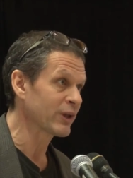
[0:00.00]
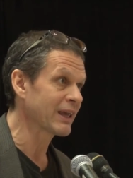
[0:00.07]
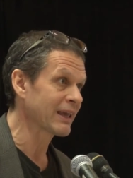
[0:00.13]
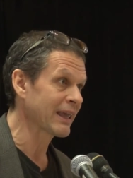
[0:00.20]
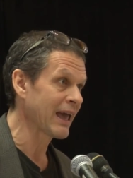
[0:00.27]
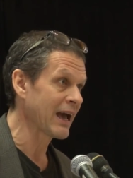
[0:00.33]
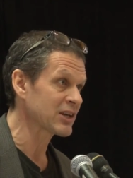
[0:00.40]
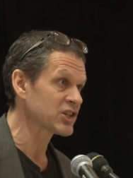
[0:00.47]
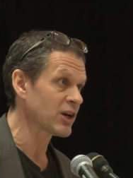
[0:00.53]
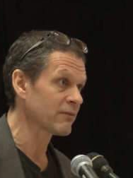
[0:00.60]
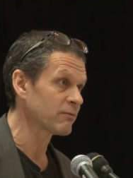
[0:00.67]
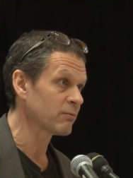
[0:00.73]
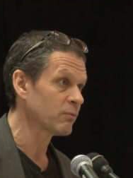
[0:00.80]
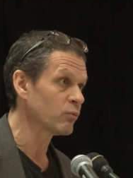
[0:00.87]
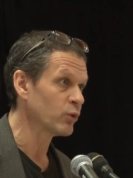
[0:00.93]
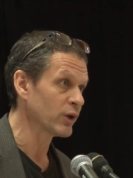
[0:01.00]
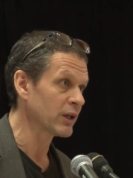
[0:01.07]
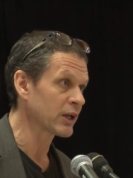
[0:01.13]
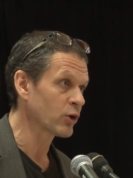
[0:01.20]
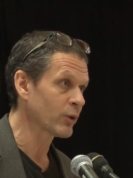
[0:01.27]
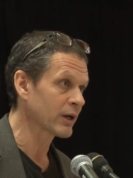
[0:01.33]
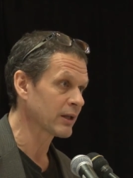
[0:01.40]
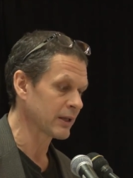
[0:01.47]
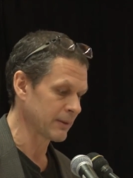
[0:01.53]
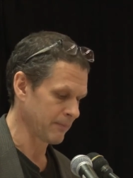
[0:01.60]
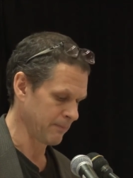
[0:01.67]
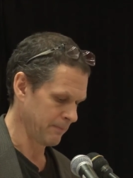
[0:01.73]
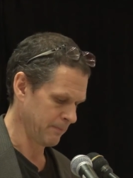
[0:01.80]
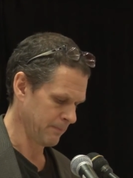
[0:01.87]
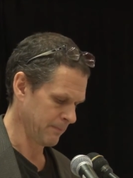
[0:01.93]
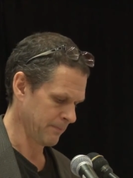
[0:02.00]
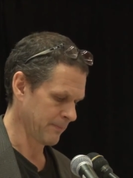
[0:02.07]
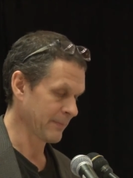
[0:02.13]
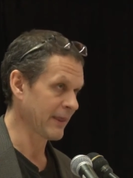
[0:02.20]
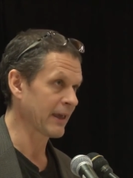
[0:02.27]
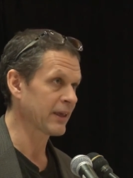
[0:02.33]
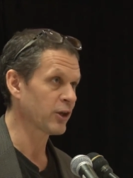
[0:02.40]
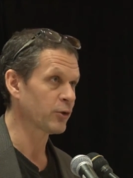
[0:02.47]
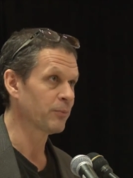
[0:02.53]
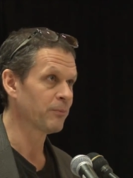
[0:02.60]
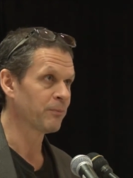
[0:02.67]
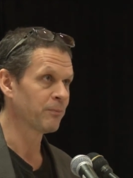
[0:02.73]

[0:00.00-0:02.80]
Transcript: we can catch up really quickly. Thank you.